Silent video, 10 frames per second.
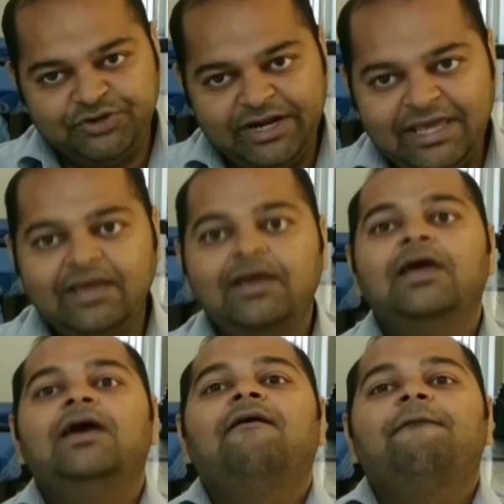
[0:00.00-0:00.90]
training.
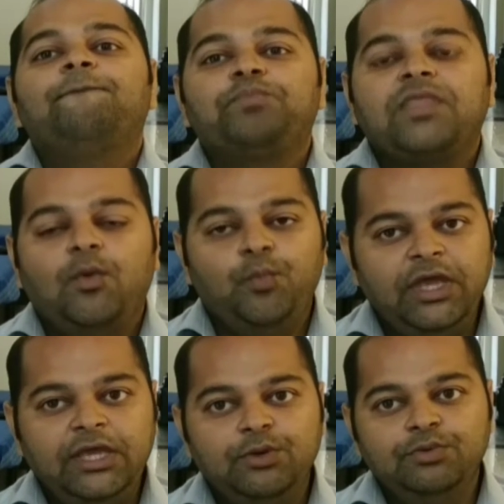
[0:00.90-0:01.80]

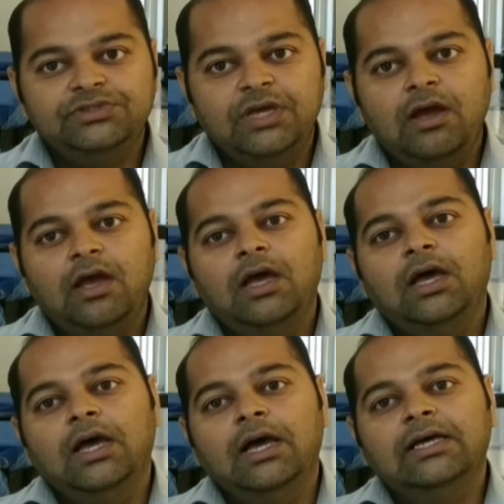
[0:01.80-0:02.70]
We use
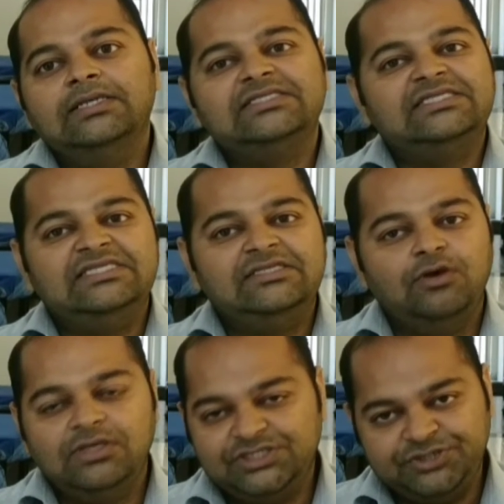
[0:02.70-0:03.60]

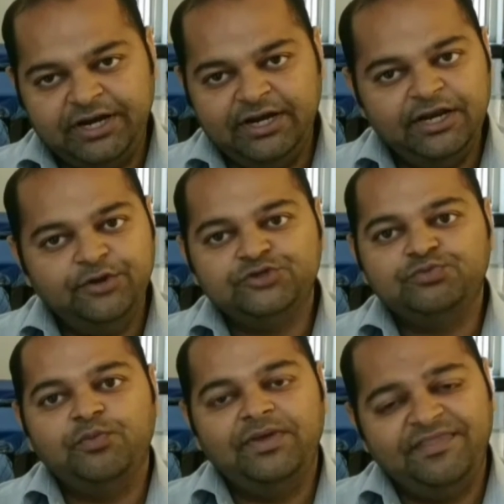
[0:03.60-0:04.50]

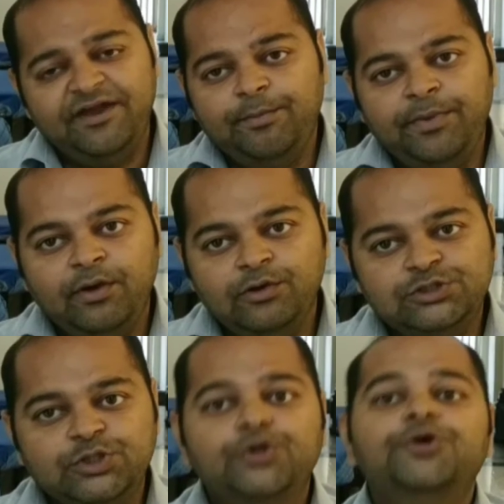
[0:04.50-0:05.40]
constraint-induced movement therapy
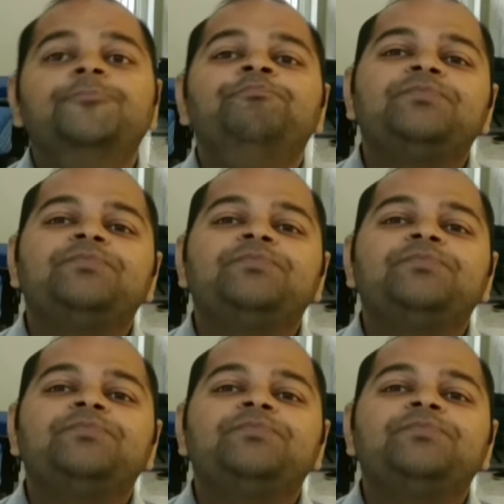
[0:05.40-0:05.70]
also.